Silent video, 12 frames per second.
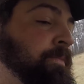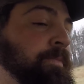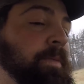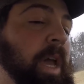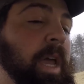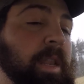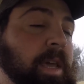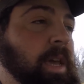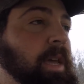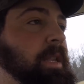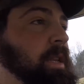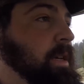And
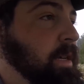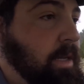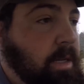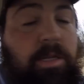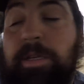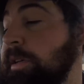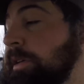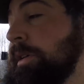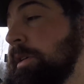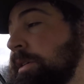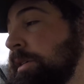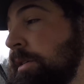then
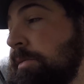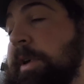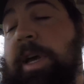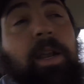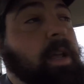we gotta